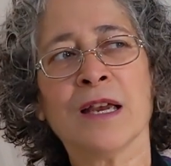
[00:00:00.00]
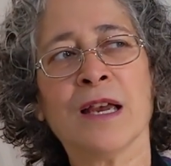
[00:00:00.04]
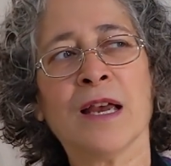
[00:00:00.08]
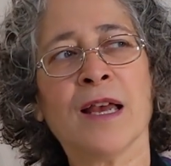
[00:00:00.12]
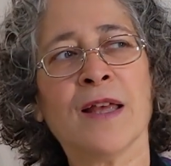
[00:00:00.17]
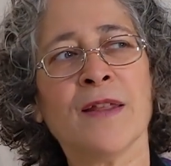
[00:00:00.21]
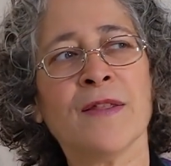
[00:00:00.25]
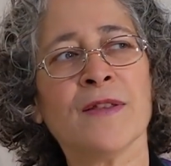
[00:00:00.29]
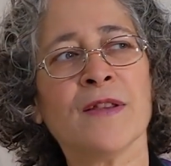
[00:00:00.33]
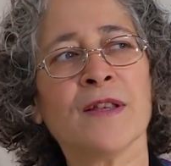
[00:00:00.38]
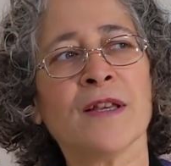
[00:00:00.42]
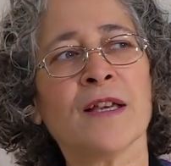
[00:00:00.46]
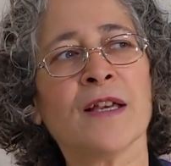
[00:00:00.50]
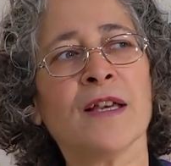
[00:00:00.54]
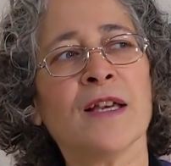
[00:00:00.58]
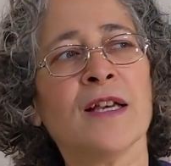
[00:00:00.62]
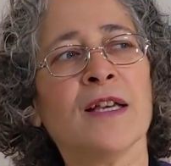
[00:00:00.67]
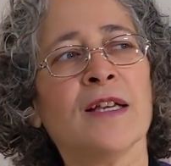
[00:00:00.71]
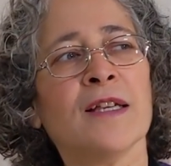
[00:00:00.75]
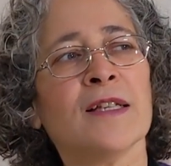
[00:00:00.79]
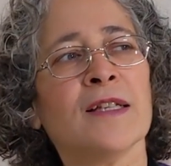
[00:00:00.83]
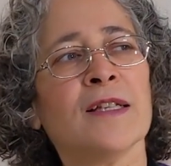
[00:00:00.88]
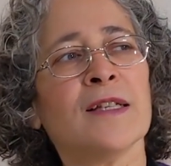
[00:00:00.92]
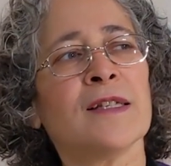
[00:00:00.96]
and the
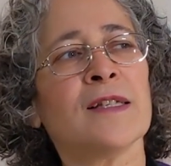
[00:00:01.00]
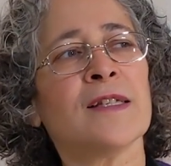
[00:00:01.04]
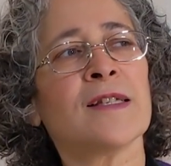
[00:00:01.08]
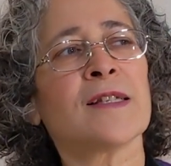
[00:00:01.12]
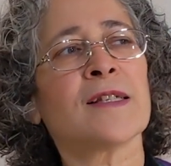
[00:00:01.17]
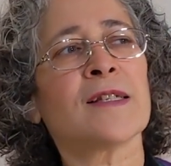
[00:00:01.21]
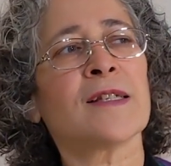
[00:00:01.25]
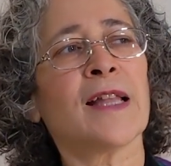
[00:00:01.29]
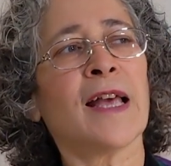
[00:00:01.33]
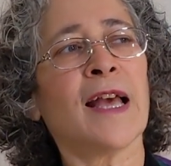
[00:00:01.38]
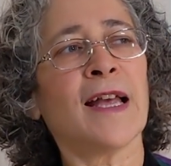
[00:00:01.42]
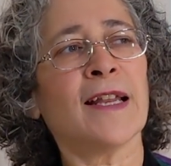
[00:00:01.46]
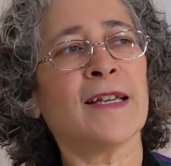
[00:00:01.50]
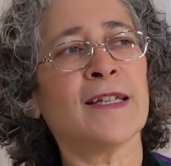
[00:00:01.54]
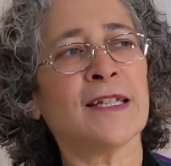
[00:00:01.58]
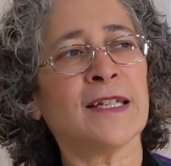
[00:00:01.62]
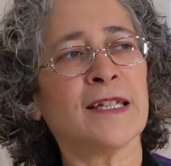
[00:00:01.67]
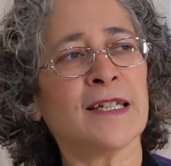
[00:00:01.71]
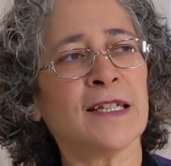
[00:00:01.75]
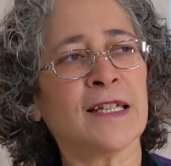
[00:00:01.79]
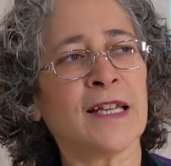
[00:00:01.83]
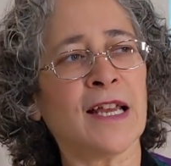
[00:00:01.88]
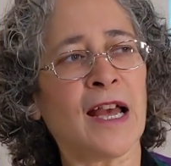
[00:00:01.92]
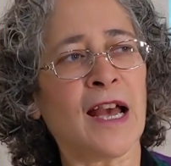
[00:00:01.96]

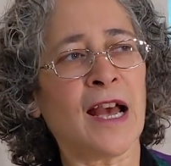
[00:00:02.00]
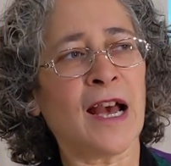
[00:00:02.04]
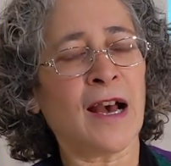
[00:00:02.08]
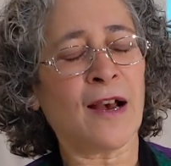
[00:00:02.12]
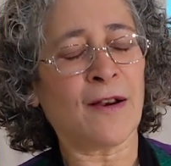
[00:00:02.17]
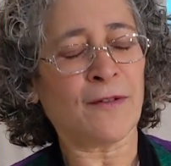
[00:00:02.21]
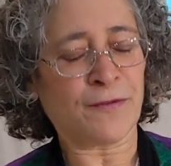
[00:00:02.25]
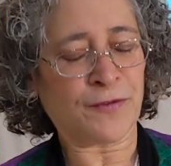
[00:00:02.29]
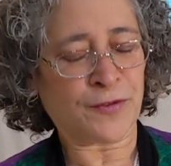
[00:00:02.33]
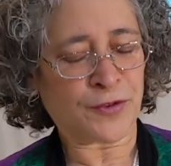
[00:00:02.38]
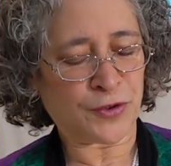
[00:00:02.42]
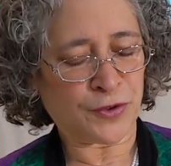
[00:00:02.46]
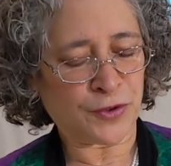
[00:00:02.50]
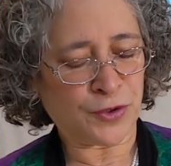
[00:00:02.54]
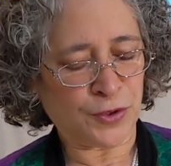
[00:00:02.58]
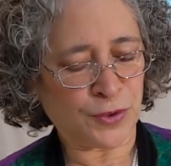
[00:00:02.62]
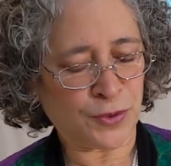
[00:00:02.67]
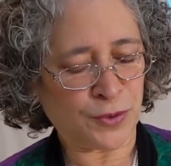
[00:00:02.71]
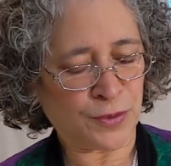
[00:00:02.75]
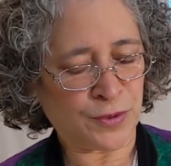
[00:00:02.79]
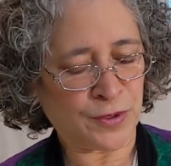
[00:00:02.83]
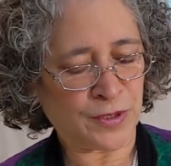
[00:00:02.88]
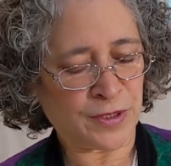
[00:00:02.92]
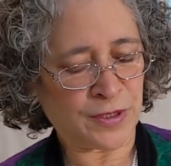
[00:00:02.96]
slanting
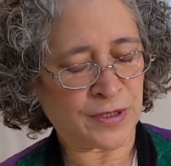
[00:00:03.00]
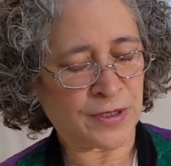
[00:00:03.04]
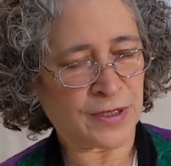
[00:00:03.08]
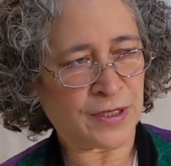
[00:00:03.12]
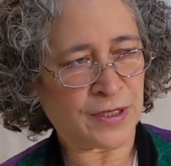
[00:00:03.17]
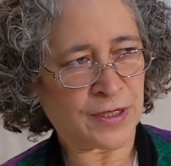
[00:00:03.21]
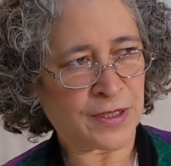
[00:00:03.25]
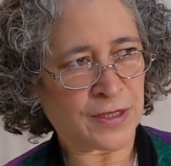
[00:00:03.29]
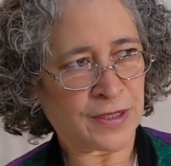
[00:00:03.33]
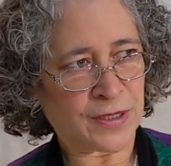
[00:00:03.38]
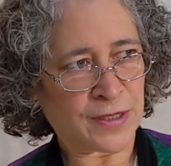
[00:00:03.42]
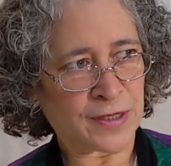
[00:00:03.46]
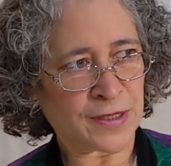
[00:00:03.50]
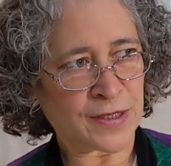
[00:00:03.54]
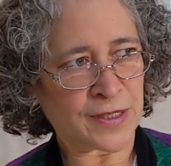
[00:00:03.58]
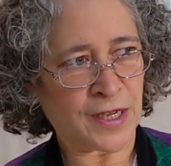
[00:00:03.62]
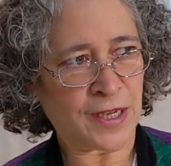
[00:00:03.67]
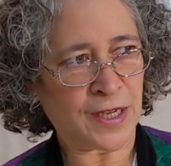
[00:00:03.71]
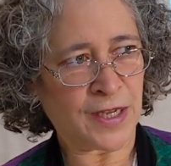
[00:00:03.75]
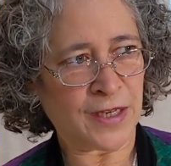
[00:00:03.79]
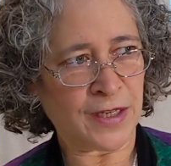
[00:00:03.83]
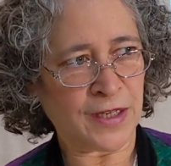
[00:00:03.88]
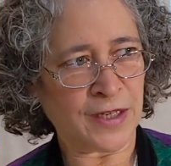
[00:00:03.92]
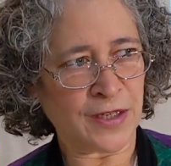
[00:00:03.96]
afternoon
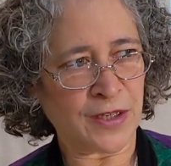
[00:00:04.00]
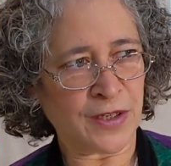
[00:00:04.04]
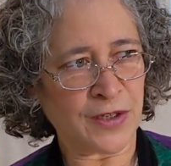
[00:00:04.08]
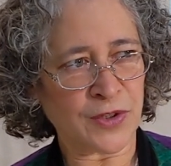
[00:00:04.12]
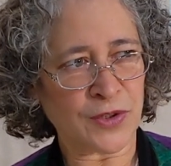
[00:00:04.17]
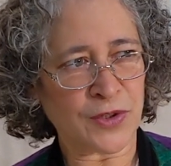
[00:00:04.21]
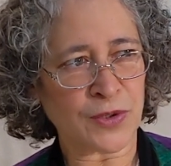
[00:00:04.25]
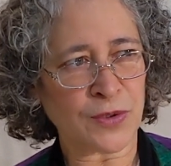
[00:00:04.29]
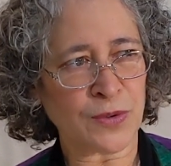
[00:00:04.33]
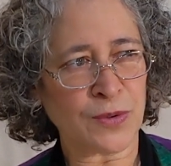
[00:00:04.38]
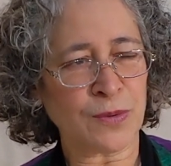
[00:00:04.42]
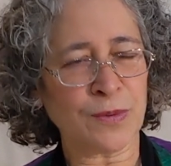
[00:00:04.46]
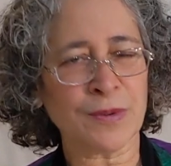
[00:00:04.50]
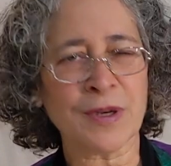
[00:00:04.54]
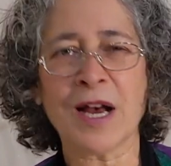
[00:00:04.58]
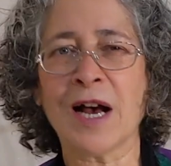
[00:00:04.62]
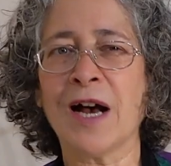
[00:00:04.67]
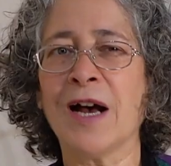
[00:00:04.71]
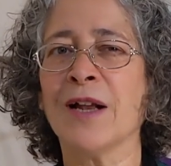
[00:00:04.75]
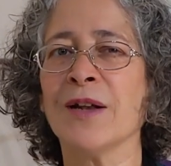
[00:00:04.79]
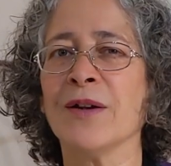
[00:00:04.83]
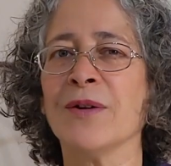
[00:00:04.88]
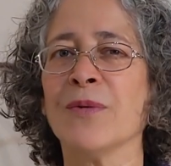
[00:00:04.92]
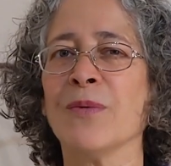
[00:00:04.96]
sun do
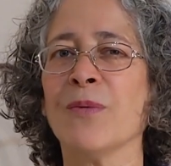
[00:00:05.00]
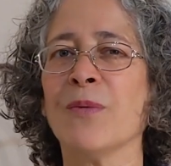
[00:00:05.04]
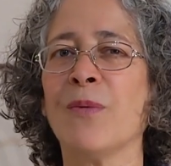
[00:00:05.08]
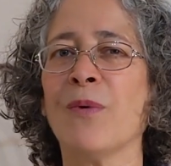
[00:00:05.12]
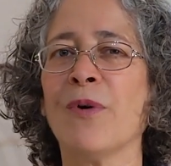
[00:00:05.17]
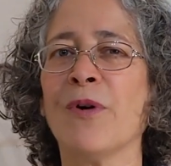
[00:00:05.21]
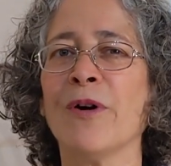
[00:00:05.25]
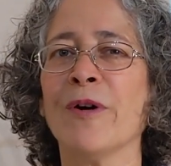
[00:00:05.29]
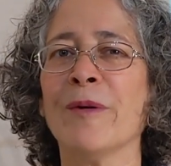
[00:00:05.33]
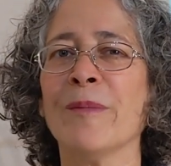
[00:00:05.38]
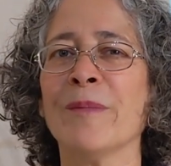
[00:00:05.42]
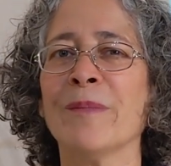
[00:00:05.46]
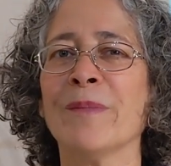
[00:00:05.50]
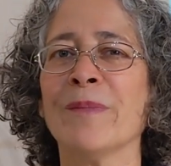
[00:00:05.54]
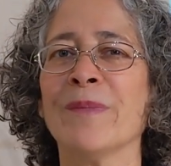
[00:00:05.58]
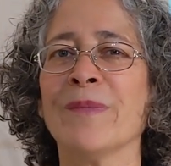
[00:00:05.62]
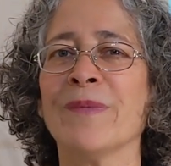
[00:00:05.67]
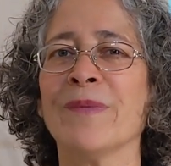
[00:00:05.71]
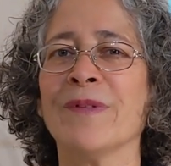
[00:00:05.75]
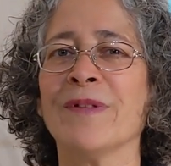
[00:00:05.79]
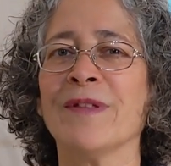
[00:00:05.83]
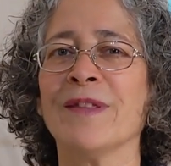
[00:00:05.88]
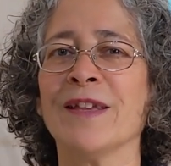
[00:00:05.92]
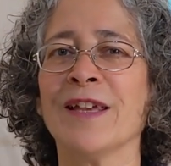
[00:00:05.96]
not warm
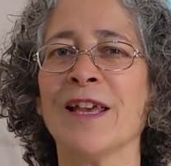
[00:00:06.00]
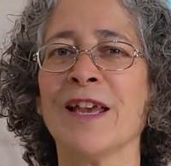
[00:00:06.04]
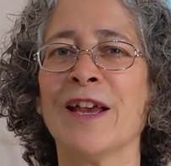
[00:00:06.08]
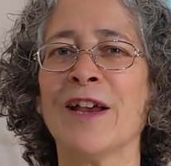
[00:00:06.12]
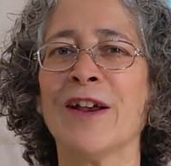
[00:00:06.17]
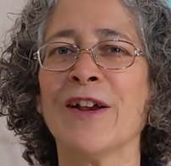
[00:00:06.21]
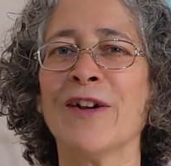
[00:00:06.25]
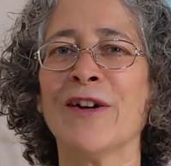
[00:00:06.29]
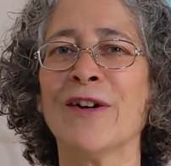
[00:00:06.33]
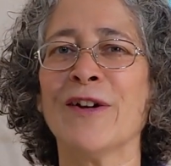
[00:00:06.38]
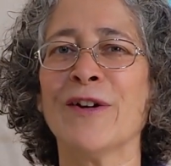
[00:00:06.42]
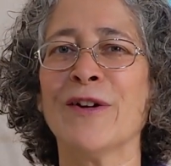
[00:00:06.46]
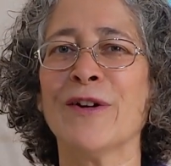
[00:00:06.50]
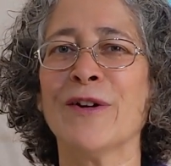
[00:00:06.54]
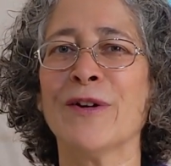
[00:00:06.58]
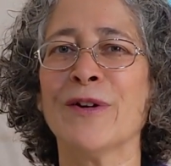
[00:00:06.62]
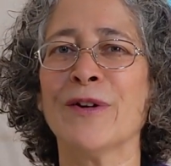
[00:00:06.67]
the air.